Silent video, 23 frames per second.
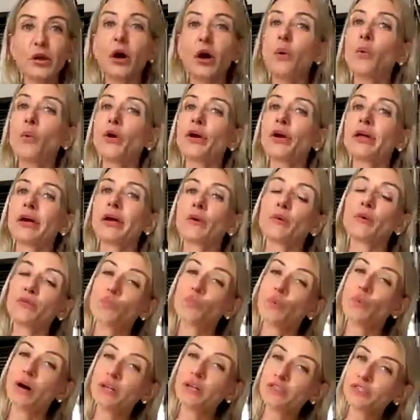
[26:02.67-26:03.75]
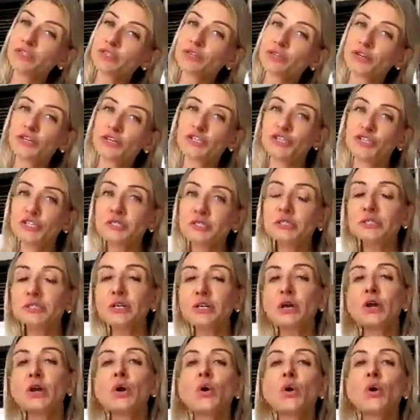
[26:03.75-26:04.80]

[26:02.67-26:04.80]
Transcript: we are working with wellness coaches,